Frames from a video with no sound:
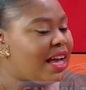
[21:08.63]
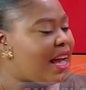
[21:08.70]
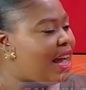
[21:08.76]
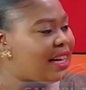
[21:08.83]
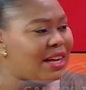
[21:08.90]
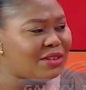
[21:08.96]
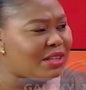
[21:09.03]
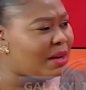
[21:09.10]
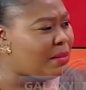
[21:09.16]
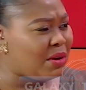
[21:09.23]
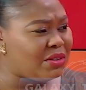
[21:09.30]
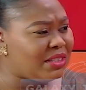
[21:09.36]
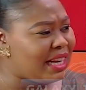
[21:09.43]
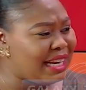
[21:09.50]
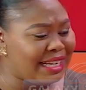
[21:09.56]
And I thought about
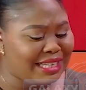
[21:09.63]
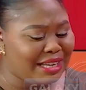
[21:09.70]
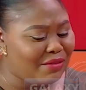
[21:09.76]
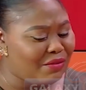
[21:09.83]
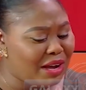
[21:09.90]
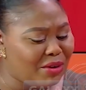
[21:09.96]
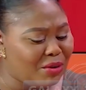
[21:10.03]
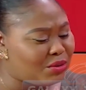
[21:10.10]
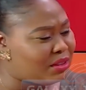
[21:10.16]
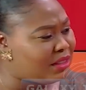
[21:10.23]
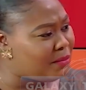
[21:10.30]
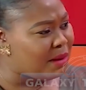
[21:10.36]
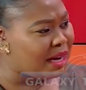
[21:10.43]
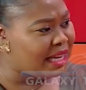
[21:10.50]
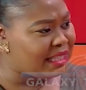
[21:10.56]
it, like, if I go to the
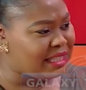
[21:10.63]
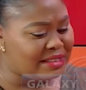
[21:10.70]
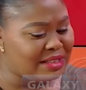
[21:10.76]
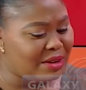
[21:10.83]
market and say